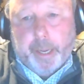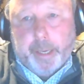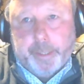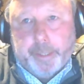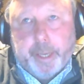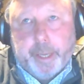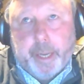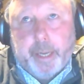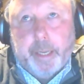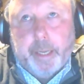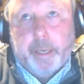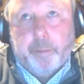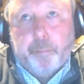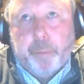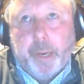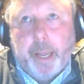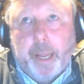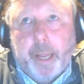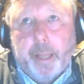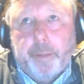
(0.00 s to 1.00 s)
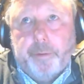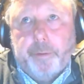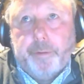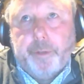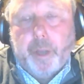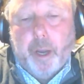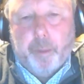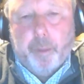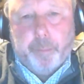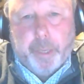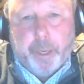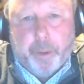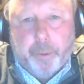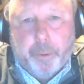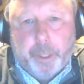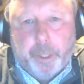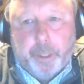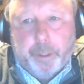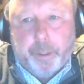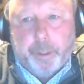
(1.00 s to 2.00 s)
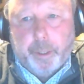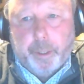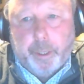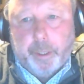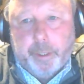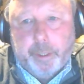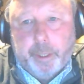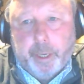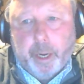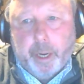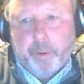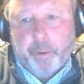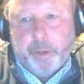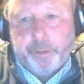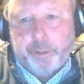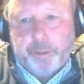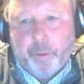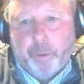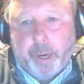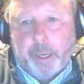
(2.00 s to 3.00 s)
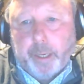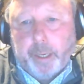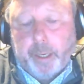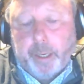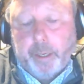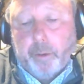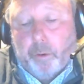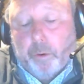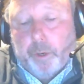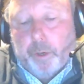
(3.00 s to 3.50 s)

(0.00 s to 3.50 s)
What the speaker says: executive plans can't be held in DRS directly,